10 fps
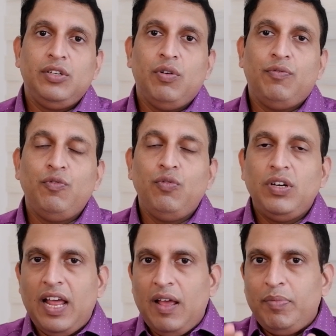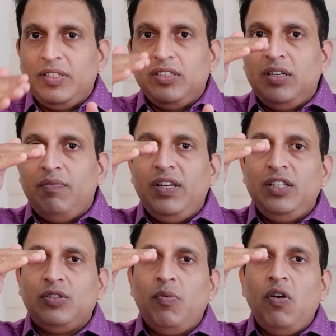your food happens in a
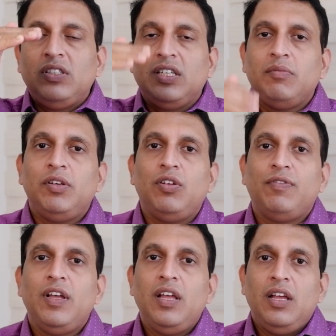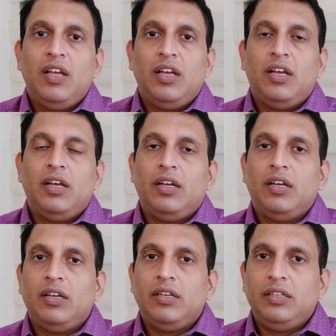very small segment
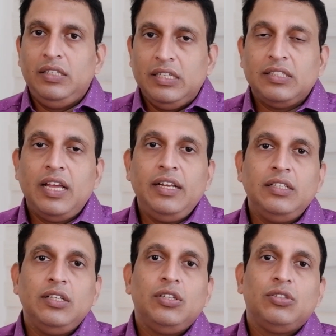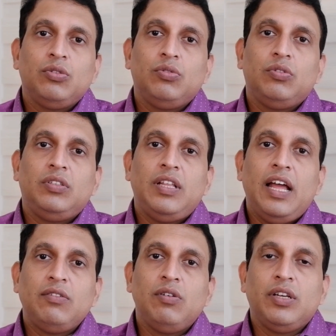of intestine. So
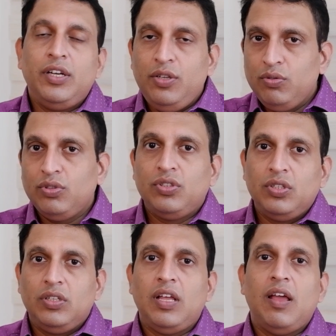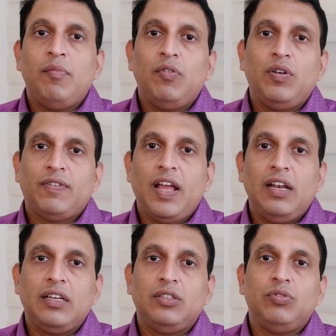that will reduce the amount of
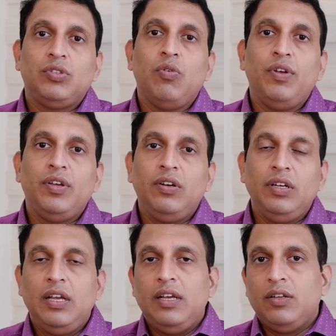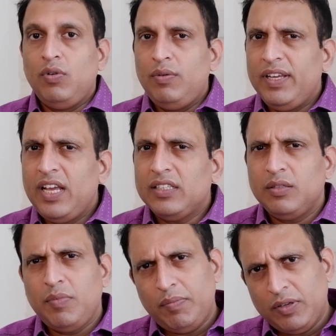calories which is going on. Roux-en-Y
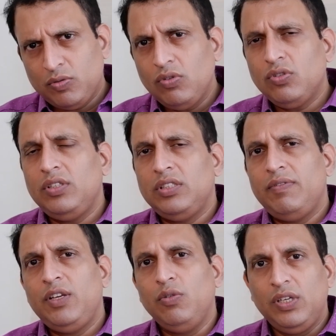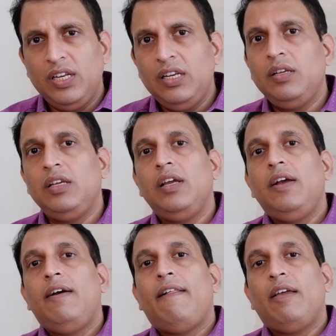gastric bypass also is a very routinely